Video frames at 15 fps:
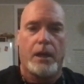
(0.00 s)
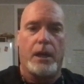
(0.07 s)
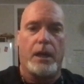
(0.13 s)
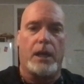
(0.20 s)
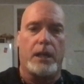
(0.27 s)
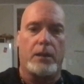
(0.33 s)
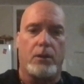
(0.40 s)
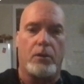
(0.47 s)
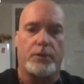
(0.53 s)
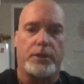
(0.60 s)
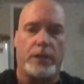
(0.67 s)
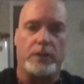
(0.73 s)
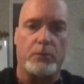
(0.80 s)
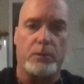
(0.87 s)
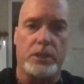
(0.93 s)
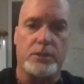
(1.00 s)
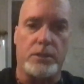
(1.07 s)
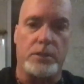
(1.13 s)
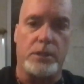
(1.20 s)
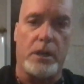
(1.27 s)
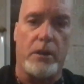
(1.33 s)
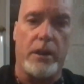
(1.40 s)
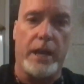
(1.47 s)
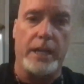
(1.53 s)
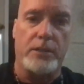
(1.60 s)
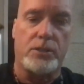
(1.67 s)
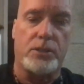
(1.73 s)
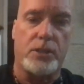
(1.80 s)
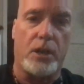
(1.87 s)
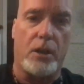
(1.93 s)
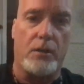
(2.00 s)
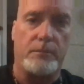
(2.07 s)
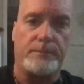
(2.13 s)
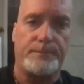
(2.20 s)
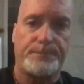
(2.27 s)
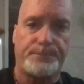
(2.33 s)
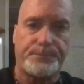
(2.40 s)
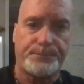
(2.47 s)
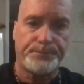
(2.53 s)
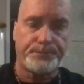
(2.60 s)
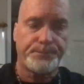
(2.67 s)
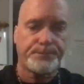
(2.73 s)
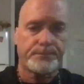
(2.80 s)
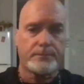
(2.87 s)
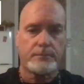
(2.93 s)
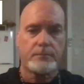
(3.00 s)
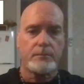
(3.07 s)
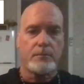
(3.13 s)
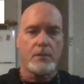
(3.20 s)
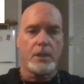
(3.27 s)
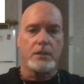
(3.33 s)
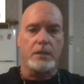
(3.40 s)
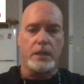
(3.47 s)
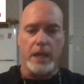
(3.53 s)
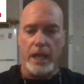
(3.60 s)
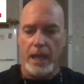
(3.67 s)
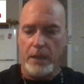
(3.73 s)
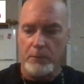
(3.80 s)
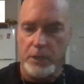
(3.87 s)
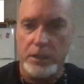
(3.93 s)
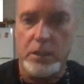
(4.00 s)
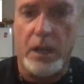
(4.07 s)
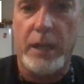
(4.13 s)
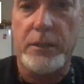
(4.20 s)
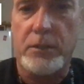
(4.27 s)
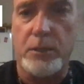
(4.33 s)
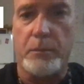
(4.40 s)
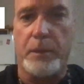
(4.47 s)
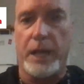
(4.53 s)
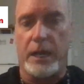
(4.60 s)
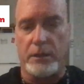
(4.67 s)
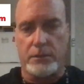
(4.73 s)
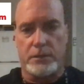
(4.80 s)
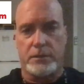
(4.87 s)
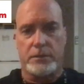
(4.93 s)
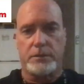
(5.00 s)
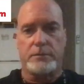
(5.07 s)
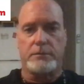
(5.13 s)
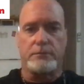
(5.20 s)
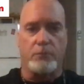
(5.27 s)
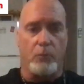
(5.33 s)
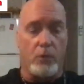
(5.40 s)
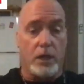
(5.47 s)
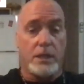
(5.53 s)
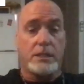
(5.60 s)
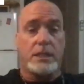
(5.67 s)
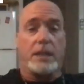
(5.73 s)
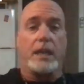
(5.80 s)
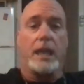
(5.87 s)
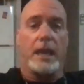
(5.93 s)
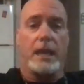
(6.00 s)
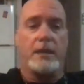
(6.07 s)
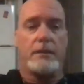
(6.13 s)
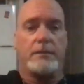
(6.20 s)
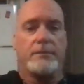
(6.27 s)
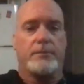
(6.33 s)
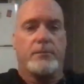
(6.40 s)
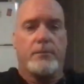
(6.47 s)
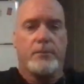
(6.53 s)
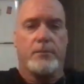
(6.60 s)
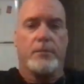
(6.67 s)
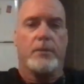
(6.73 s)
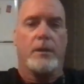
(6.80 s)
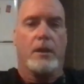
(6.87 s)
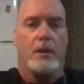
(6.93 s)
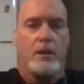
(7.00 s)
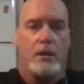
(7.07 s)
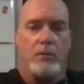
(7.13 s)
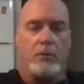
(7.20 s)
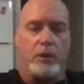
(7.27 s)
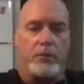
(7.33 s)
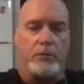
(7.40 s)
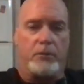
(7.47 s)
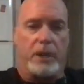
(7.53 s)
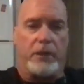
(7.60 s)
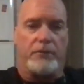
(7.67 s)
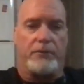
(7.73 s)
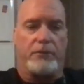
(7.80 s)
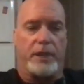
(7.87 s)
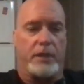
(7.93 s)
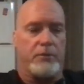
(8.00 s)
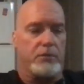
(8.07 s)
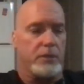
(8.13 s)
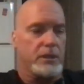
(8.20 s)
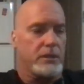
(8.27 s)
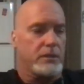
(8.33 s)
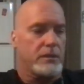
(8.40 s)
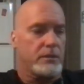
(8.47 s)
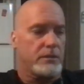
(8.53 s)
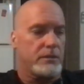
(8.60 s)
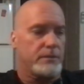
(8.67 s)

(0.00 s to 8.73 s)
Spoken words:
Hello, Thunder Wizards. All right, so today I'm going to talk to you about, once again, one of my favorite